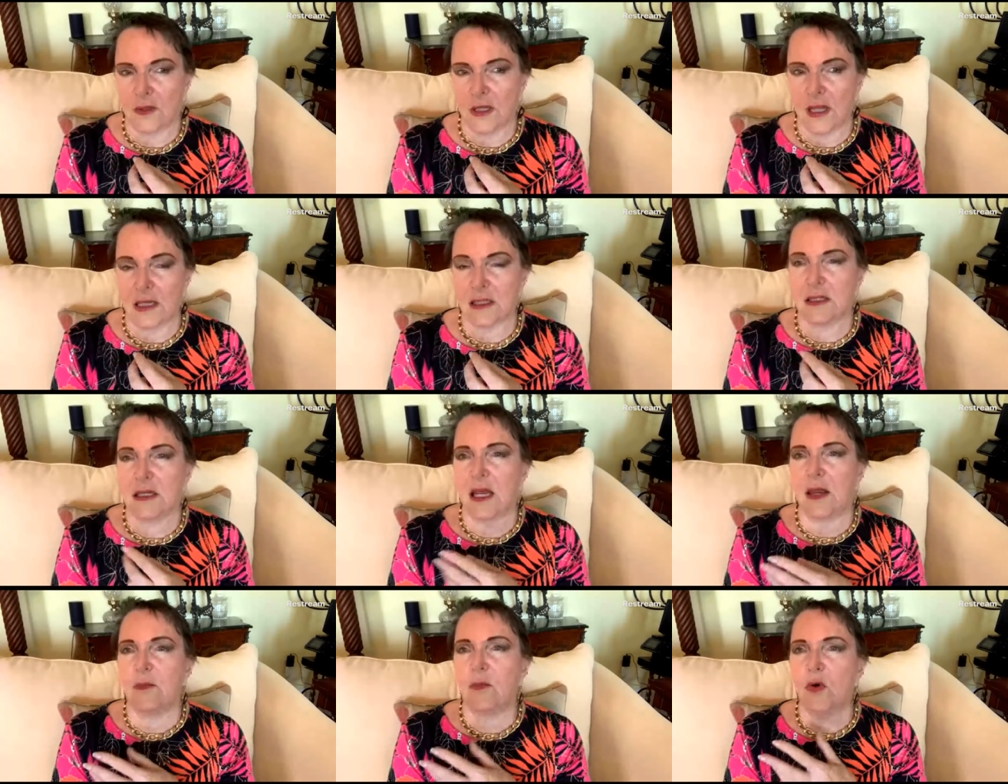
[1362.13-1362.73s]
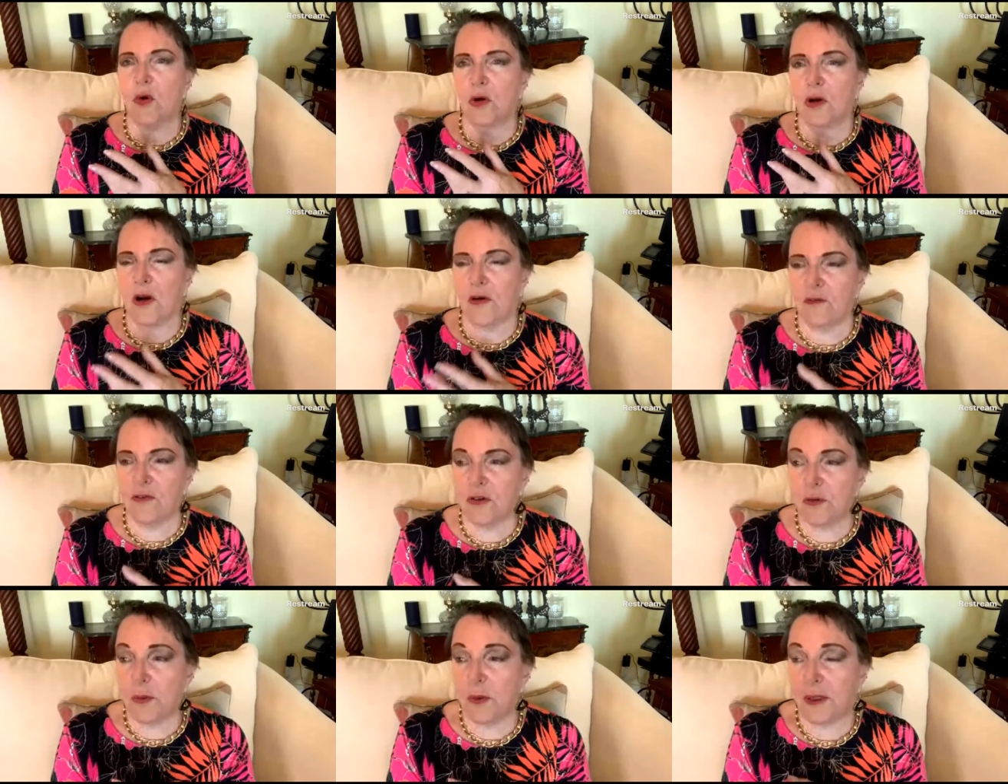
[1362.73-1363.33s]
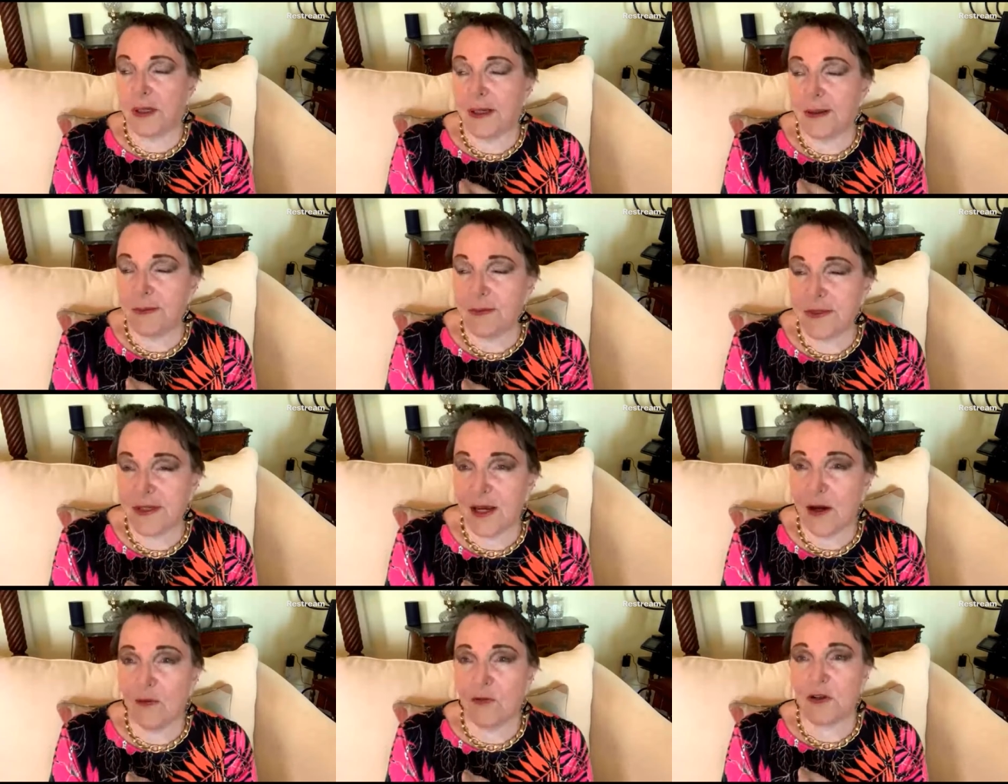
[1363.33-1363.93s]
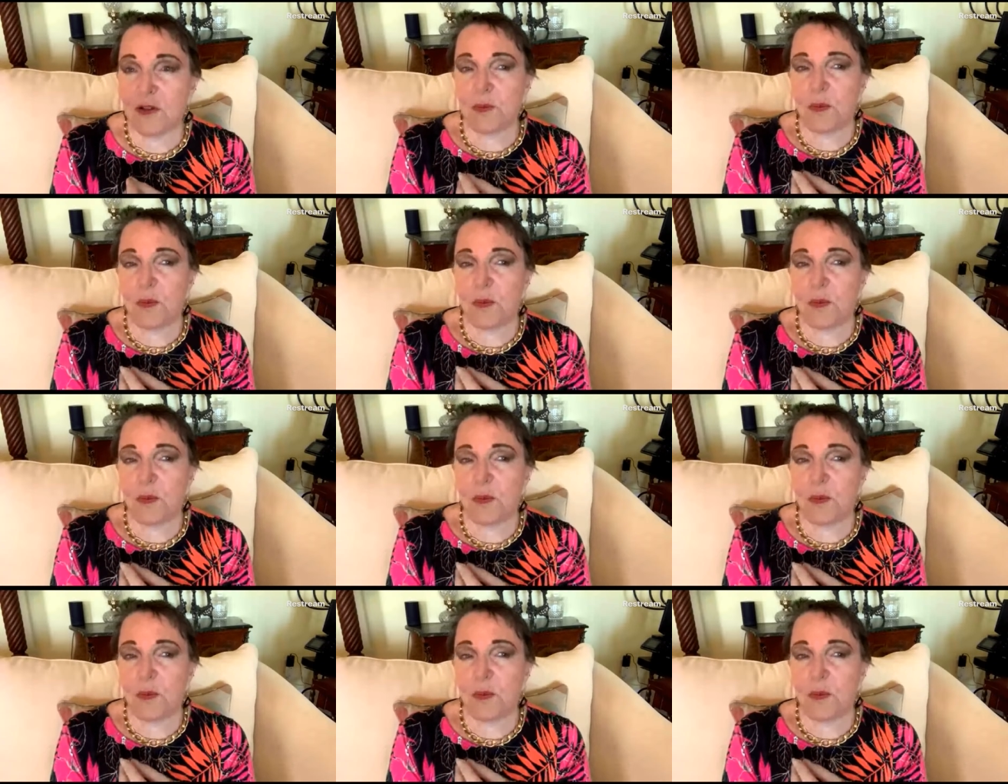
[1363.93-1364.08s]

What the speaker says: let's say, more comfortable in himself.